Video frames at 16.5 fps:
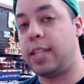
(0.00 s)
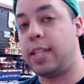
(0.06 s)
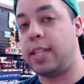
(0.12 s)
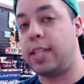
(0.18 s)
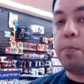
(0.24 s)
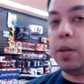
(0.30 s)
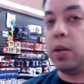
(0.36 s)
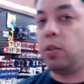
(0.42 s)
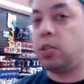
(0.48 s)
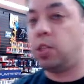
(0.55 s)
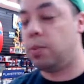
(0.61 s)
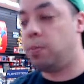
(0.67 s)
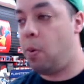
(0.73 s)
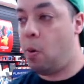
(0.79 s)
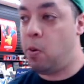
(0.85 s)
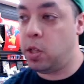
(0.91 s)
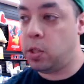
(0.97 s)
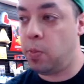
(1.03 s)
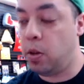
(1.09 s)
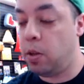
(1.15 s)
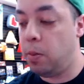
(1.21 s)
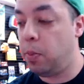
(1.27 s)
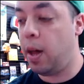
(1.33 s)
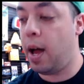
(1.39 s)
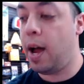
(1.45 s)
Build your bonus
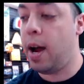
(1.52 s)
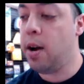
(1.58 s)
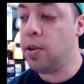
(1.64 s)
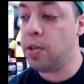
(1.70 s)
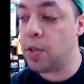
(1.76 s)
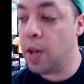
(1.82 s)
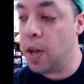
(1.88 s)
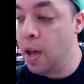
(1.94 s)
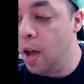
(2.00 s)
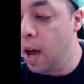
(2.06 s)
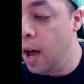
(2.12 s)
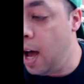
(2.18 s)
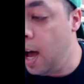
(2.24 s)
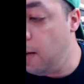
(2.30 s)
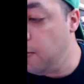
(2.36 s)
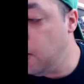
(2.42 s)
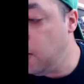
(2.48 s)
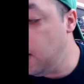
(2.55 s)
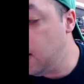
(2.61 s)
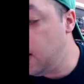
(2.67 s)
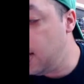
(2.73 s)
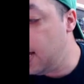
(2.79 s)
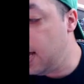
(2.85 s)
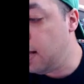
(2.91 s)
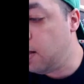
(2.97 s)
multipliers. You need
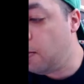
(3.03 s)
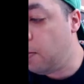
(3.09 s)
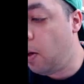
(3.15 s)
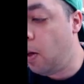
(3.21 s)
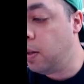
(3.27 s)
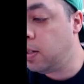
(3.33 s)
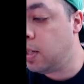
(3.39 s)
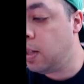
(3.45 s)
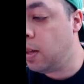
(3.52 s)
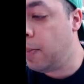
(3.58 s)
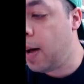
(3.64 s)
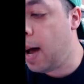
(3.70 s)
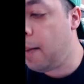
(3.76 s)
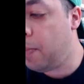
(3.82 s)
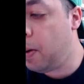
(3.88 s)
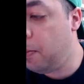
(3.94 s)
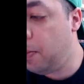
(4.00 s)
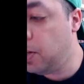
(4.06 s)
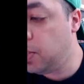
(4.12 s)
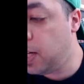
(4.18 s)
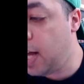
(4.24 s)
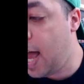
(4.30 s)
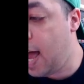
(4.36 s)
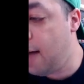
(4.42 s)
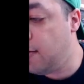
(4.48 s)
to hit the ball into the pop bumpers
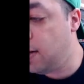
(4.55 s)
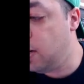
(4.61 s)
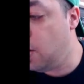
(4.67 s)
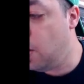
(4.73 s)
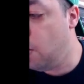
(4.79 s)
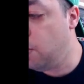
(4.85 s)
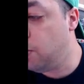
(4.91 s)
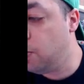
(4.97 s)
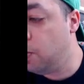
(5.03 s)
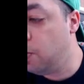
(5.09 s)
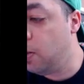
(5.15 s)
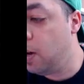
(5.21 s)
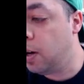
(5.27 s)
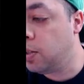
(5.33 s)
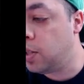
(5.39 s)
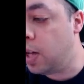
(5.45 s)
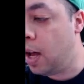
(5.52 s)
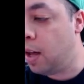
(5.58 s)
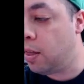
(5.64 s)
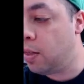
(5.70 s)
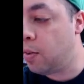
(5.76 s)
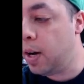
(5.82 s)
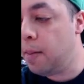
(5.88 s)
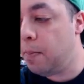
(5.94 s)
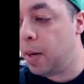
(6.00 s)
and have it go through. There's
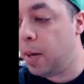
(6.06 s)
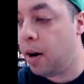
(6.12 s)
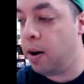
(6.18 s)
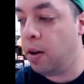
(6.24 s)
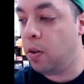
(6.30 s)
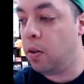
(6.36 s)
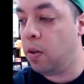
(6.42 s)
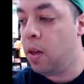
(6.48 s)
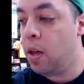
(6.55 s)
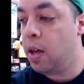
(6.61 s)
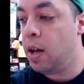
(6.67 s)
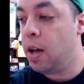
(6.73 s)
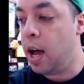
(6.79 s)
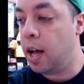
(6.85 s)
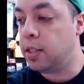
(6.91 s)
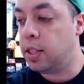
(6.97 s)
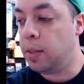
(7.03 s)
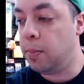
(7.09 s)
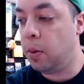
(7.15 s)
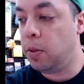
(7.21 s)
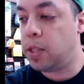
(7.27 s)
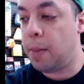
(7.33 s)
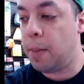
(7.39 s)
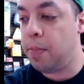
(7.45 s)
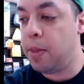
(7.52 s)
3 Imperial
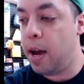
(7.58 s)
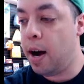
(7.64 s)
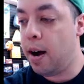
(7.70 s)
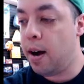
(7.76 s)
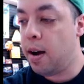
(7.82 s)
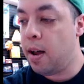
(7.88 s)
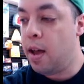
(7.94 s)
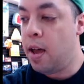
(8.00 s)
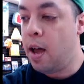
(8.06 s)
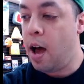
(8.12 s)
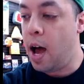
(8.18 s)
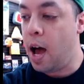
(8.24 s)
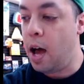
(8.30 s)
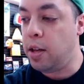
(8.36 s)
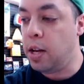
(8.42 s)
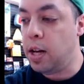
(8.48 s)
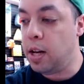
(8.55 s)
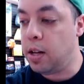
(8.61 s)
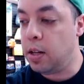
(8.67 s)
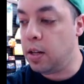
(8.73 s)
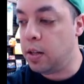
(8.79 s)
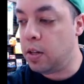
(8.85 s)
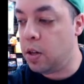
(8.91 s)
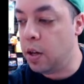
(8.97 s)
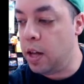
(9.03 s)
symbols up there. The
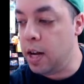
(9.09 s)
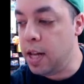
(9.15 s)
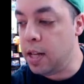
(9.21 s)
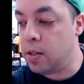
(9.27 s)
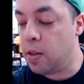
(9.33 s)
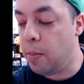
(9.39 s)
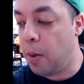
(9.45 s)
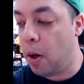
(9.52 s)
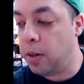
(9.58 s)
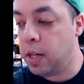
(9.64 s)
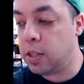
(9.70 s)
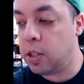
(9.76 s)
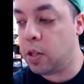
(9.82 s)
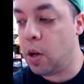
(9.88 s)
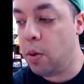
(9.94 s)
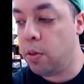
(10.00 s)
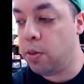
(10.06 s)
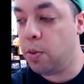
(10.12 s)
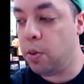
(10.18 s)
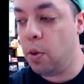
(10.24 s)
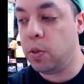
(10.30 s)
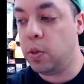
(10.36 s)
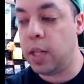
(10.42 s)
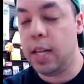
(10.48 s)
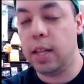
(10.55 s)
ball needs to go through
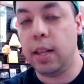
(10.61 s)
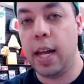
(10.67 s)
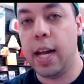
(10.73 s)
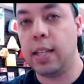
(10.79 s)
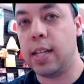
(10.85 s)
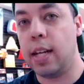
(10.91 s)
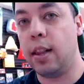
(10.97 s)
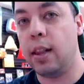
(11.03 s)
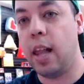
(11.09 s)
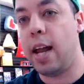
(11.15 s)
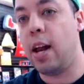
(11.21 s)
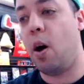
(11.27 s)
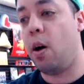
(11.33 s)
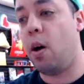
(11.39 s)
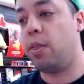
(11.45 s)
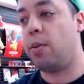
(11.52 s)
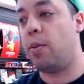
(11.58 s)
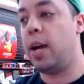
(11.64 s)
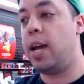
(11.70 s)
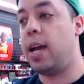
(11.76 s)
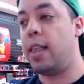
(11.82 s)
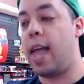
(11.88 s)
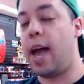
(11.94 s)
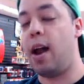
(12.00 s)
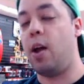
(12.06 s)
those in lanes and light all 3,
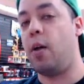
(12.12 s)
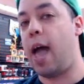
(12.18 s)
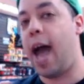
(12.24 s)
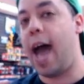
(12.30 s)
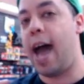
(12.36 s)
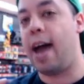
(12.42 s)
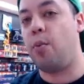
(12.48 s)
and that'll add